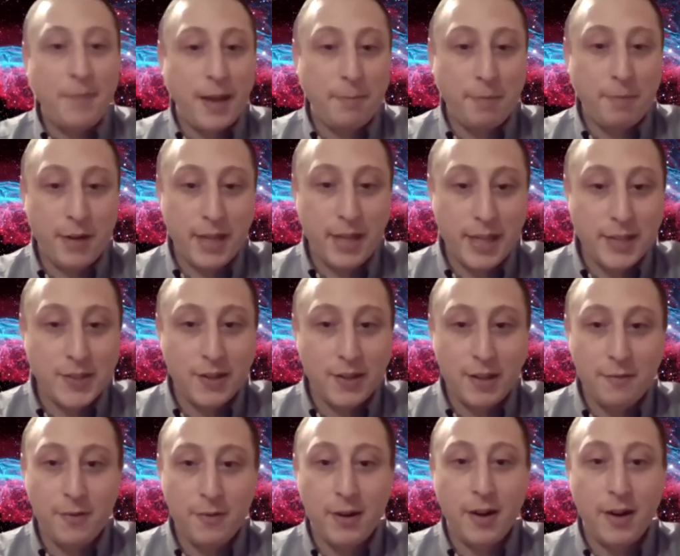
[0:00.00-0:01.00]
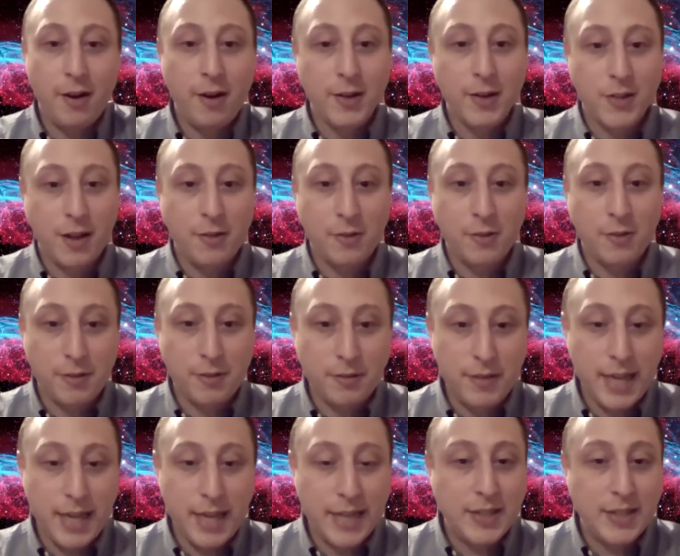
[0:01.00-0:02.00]
that pretty easily for a horizontal
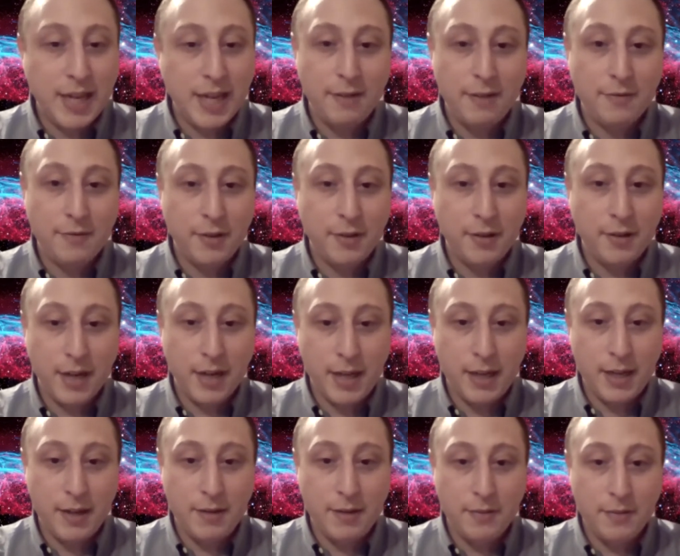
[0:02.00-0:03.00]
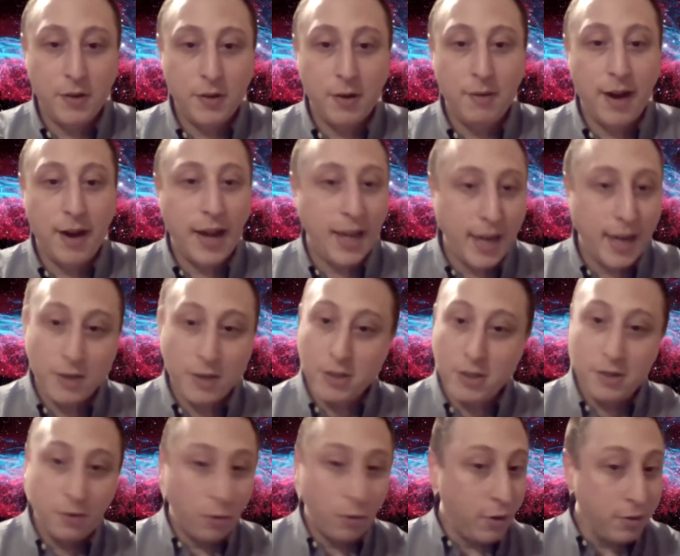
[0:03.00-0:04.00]
test stand for uh, for a rocket engine,
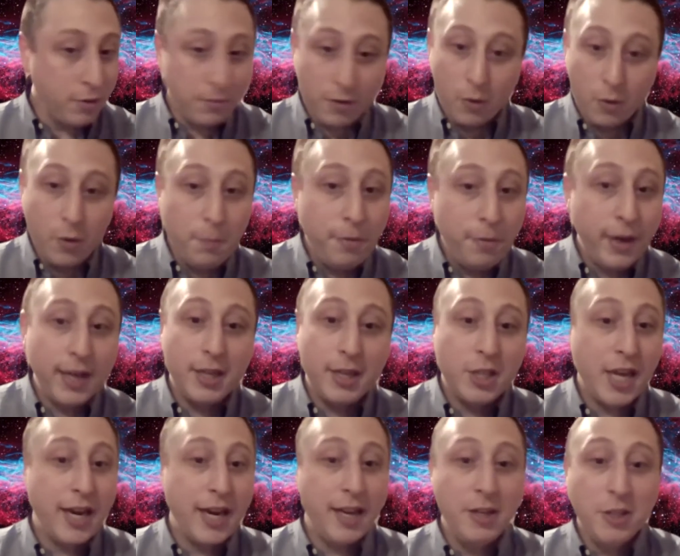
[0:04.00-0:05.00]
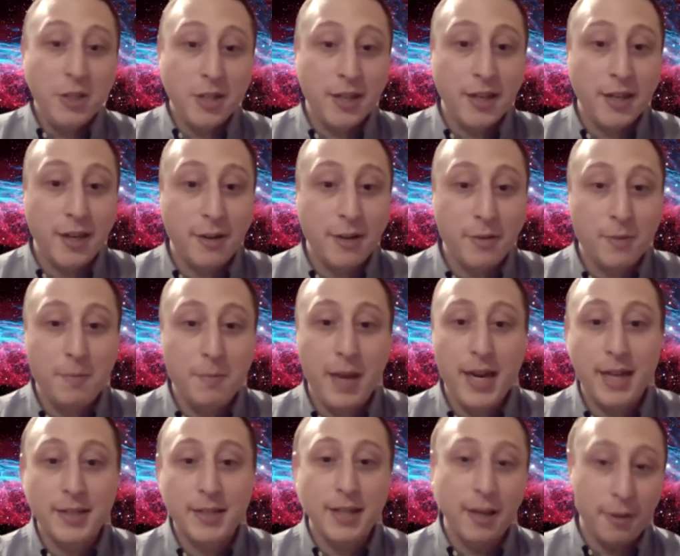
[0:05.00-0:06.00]
or or bring a jet engine. You know, the Maine
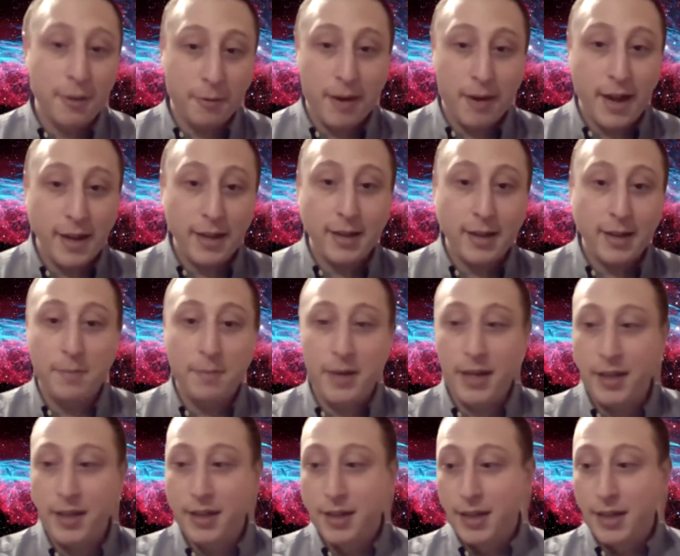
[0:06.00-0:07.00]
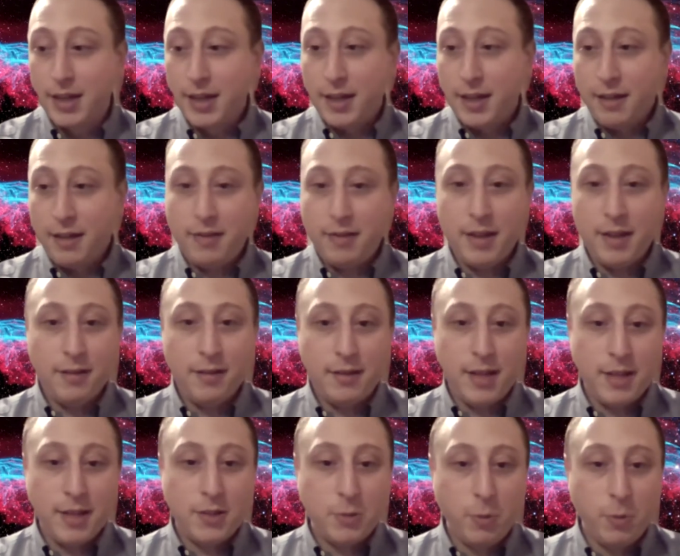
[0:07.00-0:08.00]
has another rocket company that
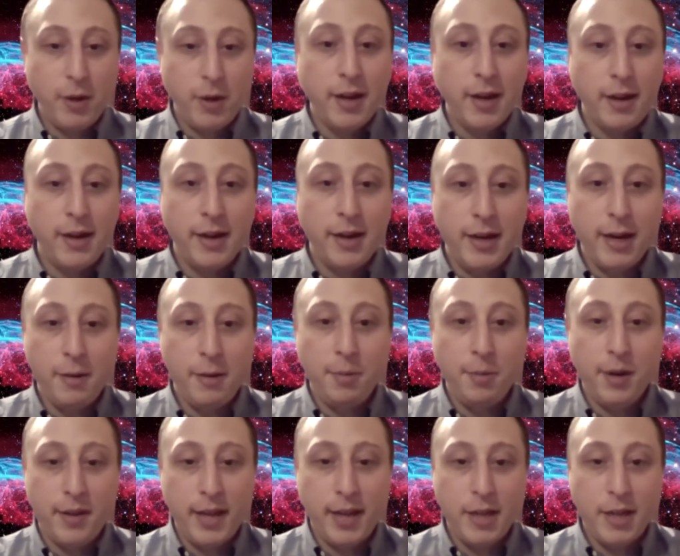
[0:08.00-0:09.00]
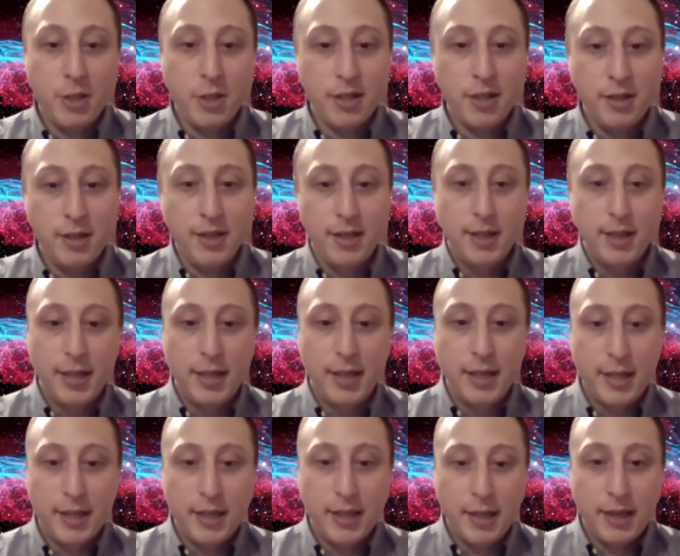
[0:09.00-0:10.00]
that's working on an air breathing engine.
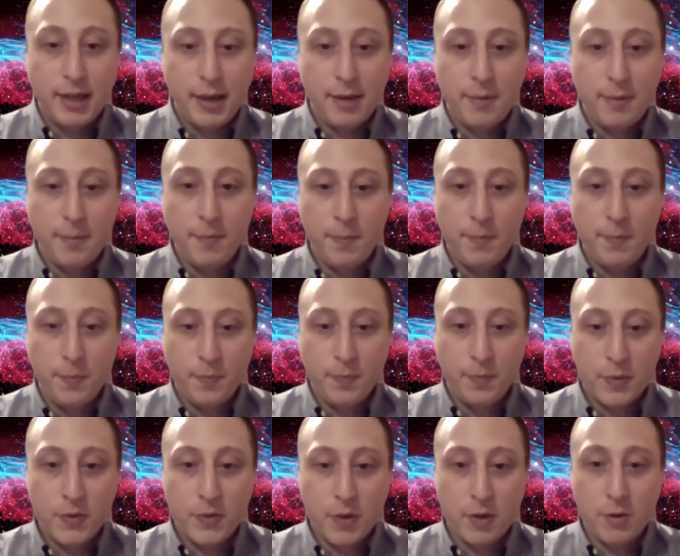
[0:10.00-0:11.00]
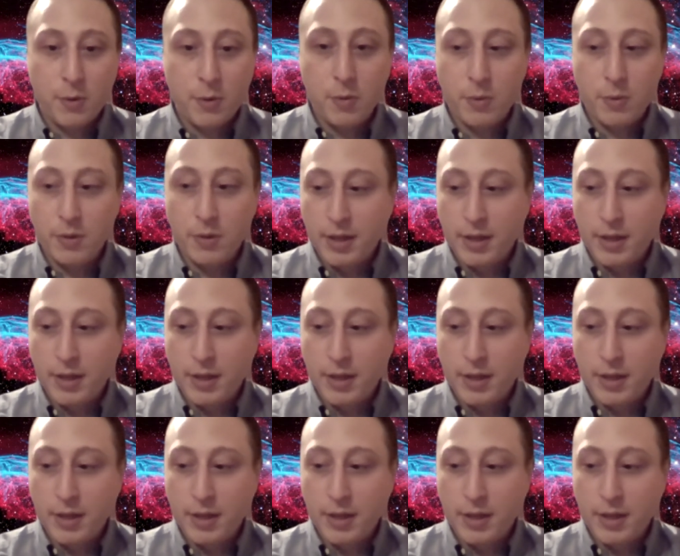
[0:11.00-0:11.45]
Um, so